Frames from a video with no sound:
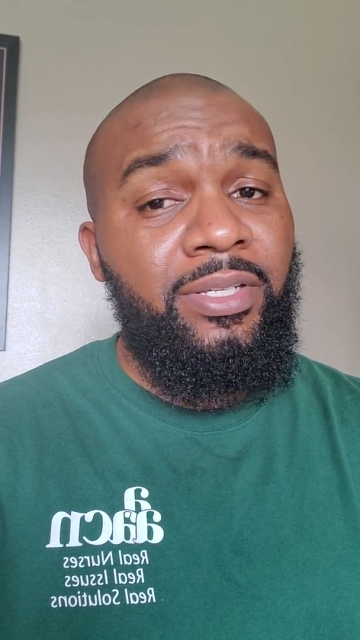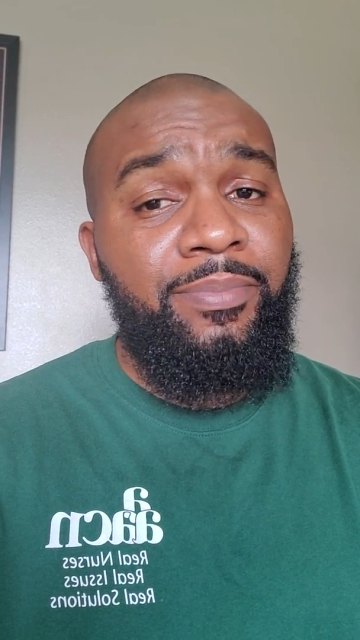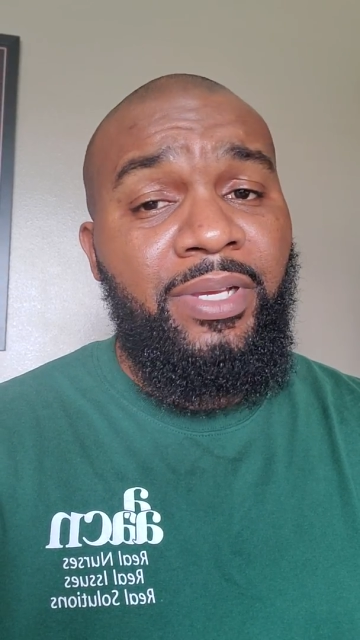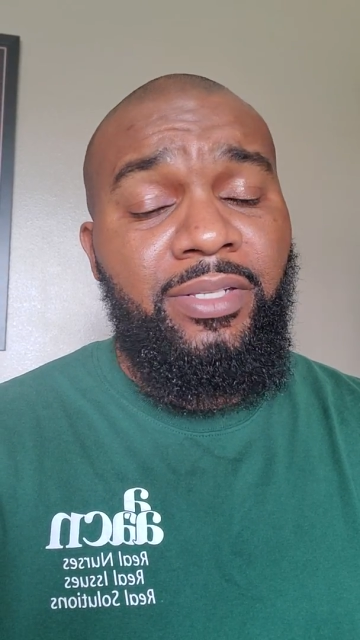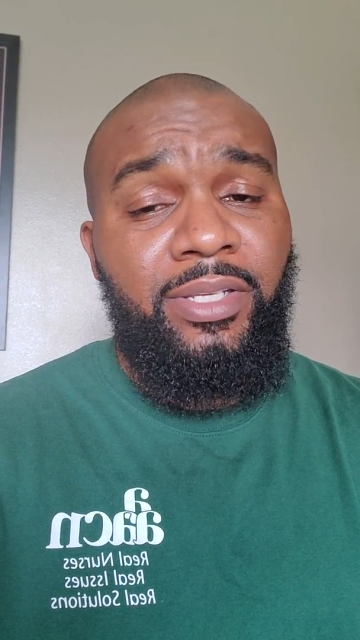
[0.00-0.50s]

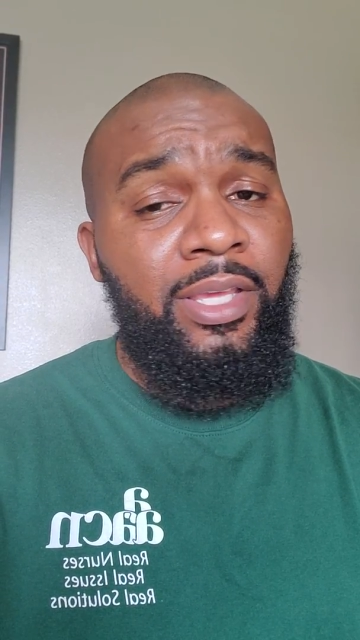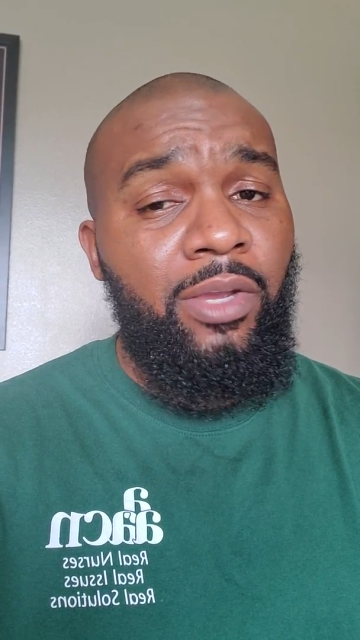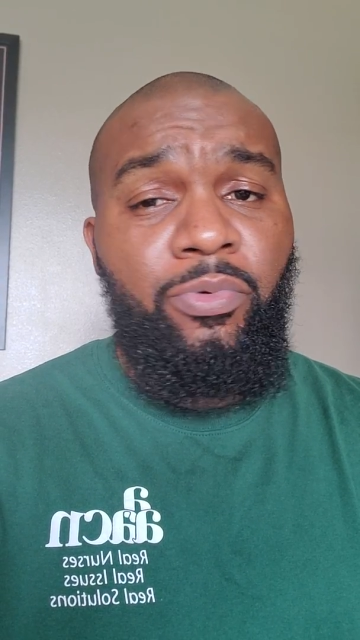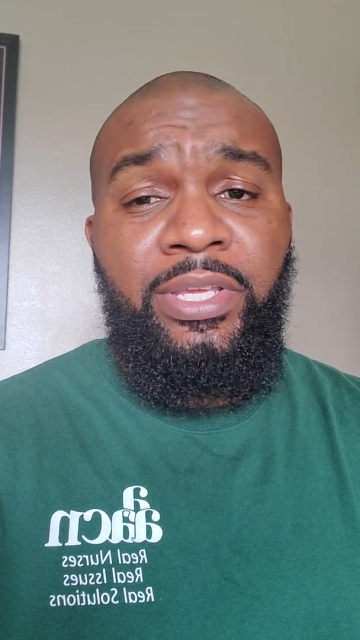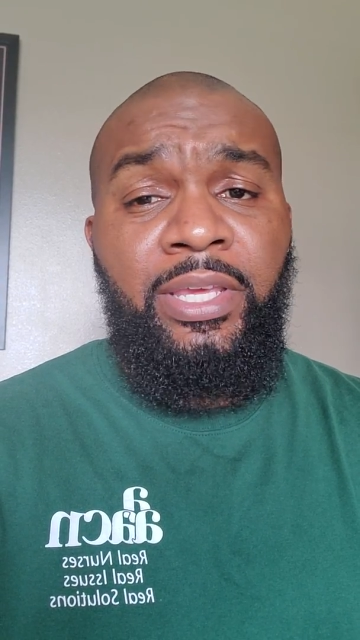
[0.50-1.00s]
because
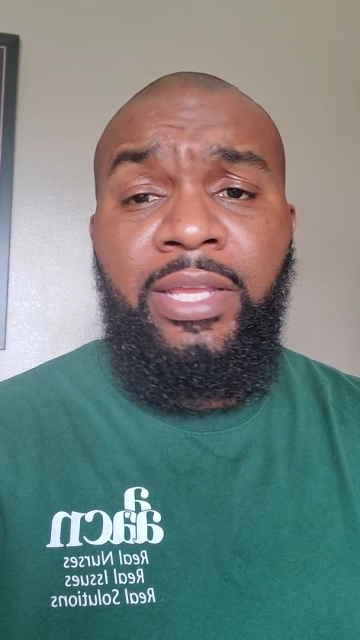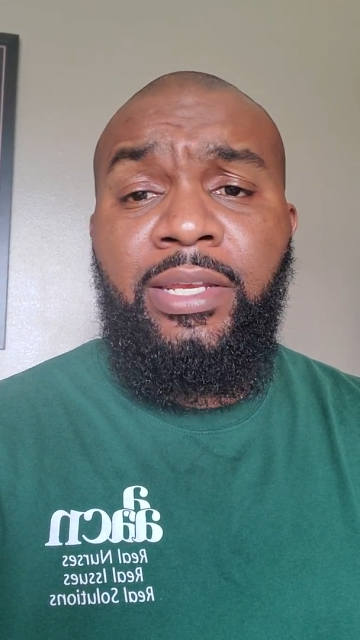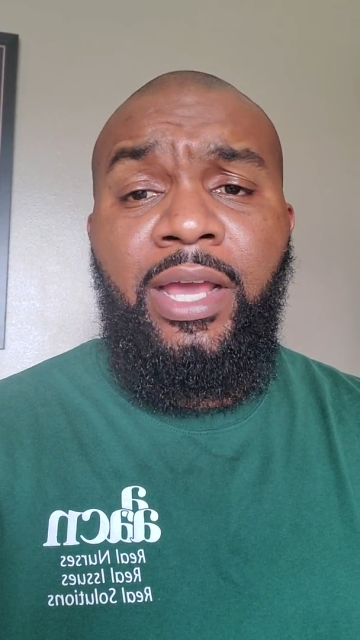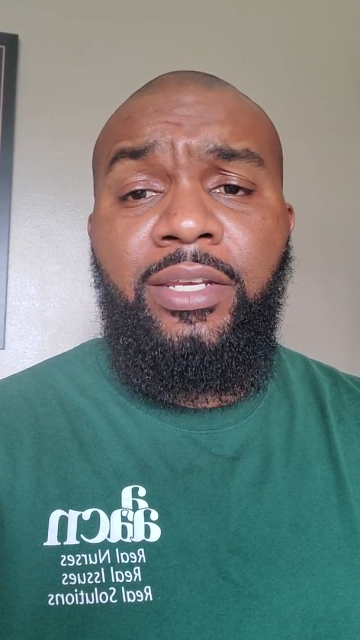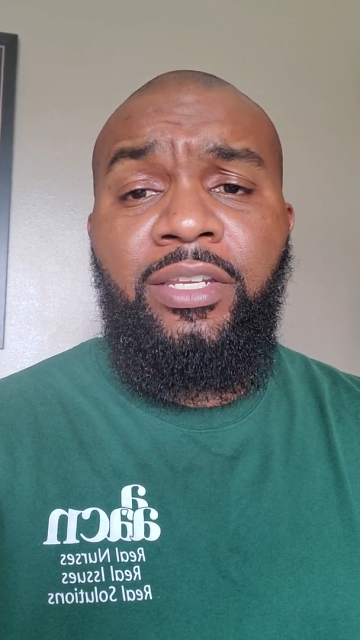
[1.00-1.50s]
again, we
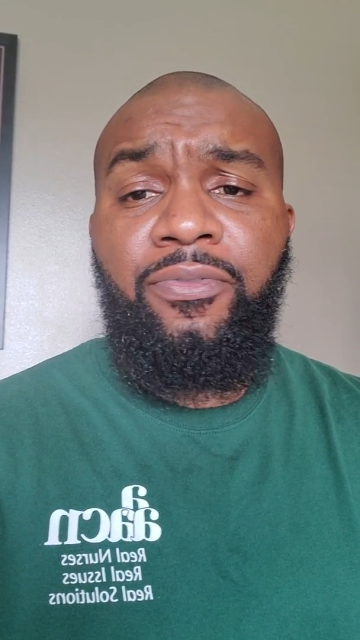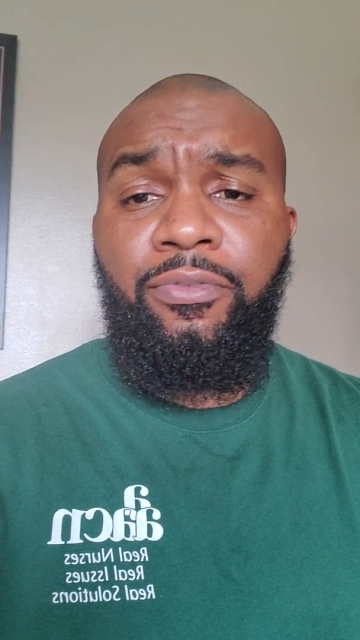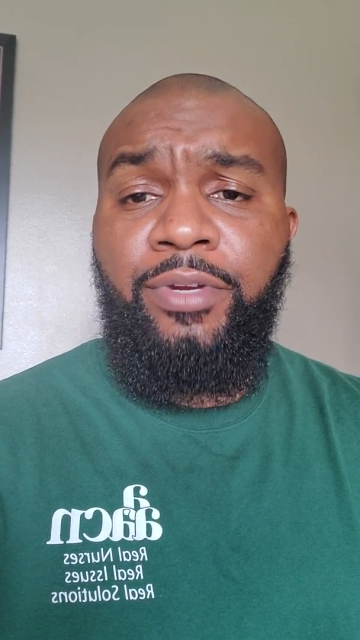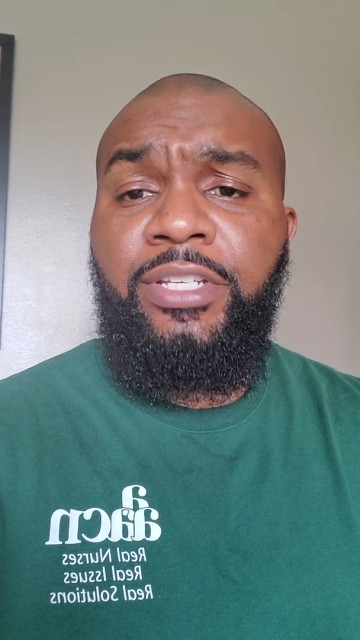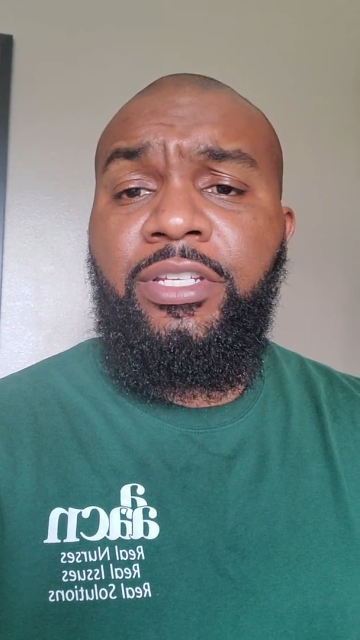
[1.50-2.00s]
cannot
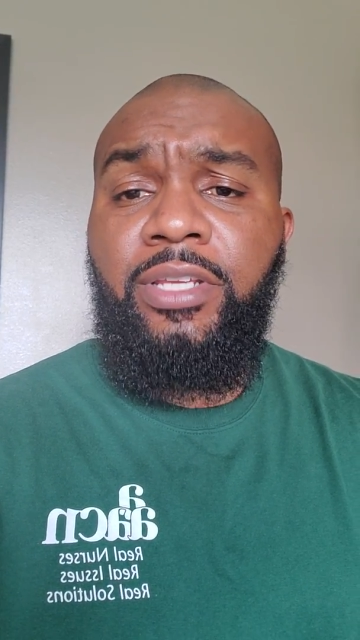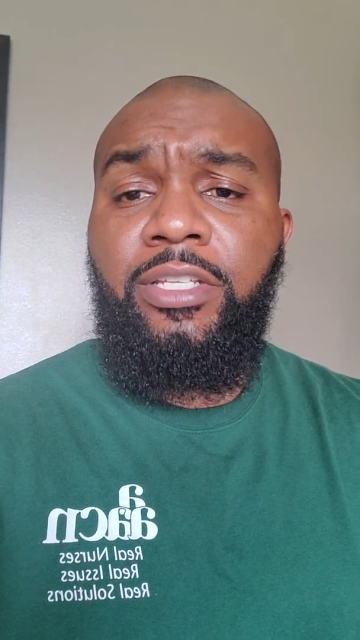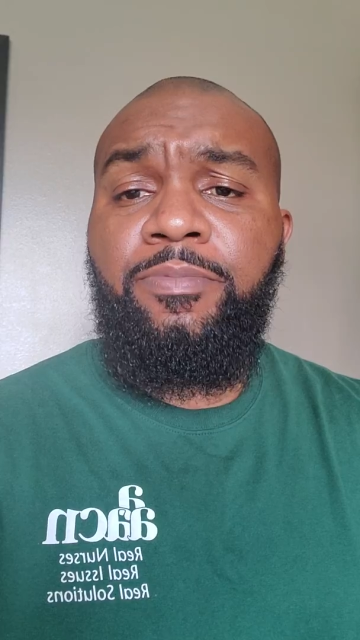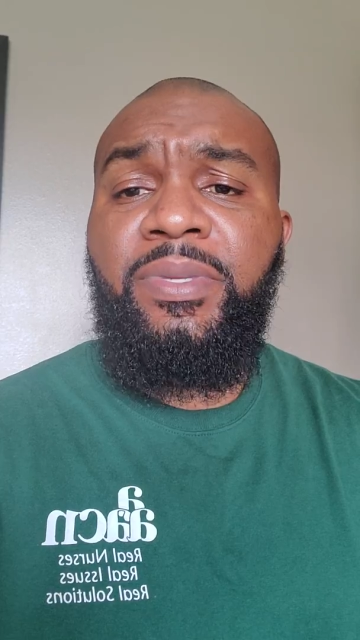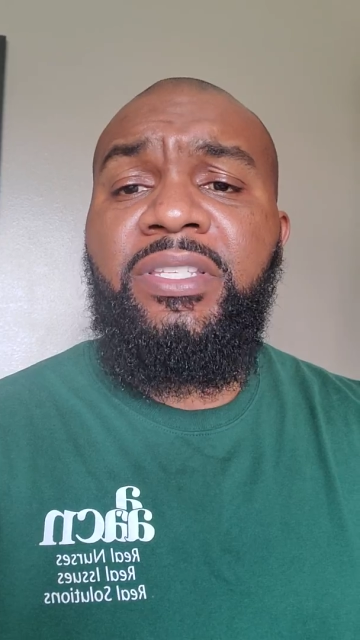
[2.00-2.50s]
differentiate
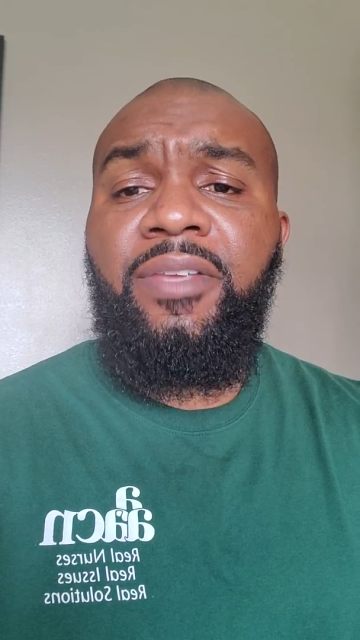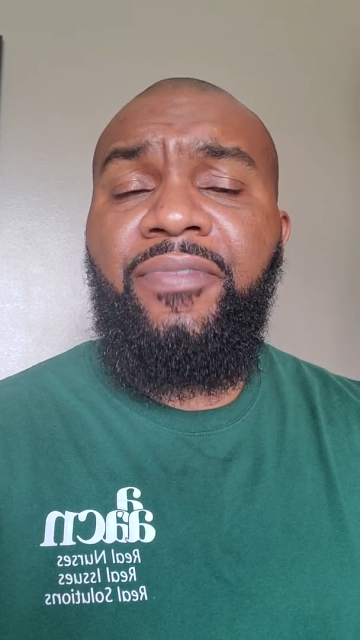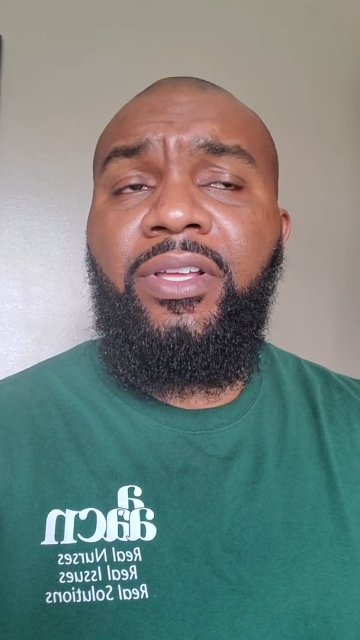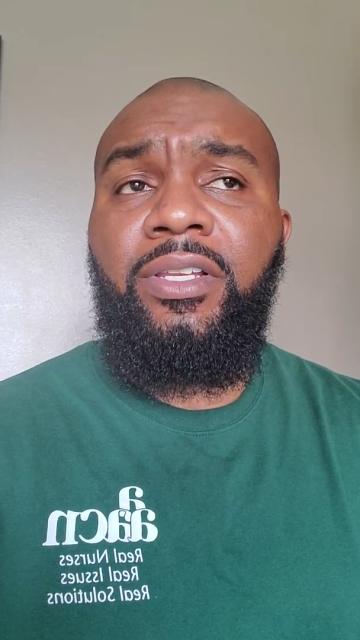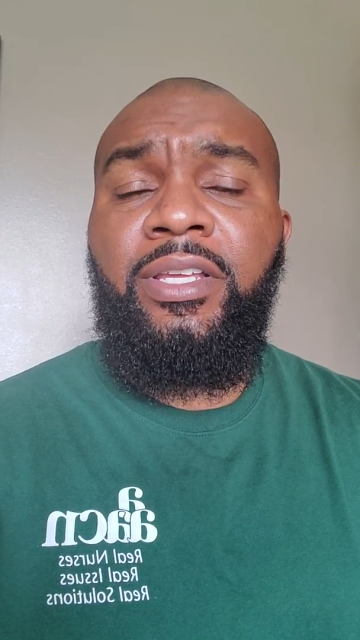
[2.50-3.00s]

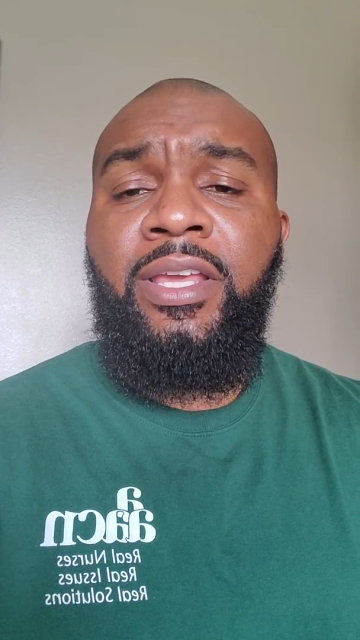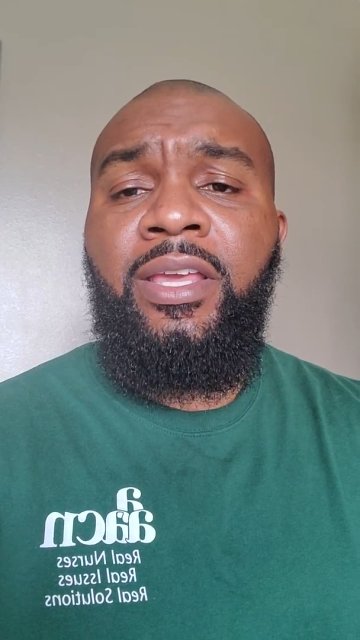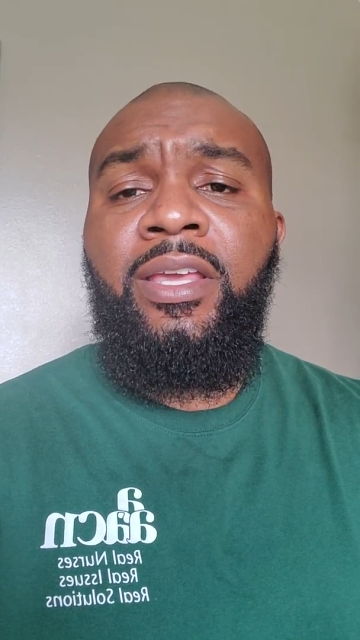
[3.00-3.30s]
specifically